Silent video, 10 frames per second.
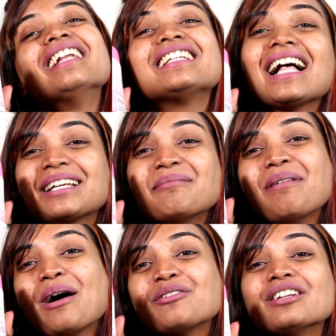Talcum
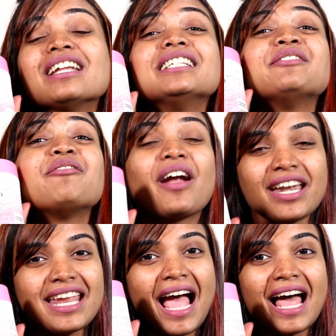powder is
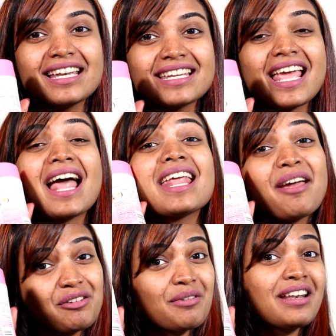very handy and
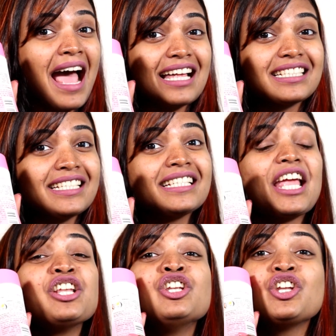everyone has this
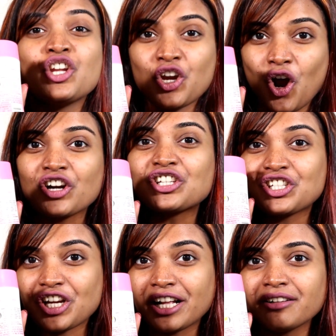in your
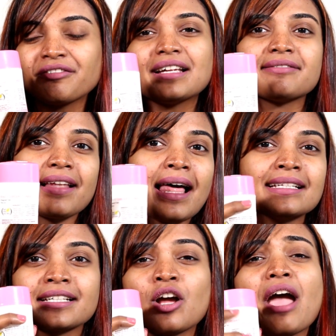shelf as well
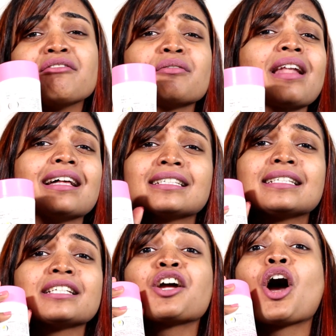as everyone has this
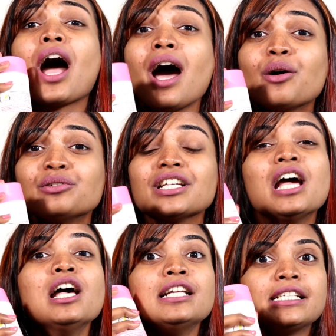in your house.
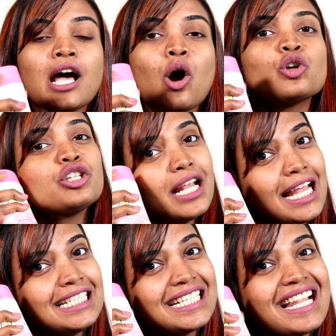So today
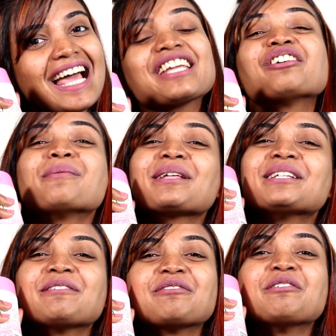let's see what are
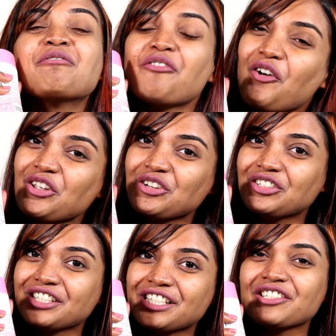the different 4
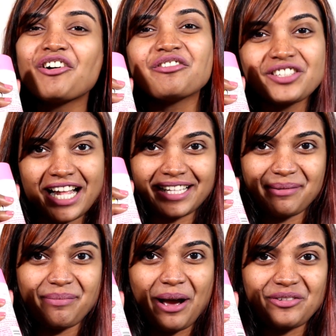uses of
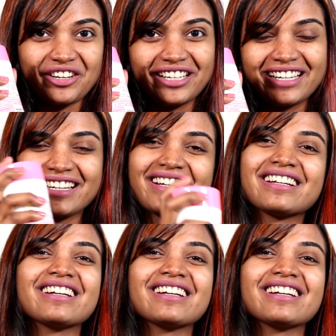talcum powder.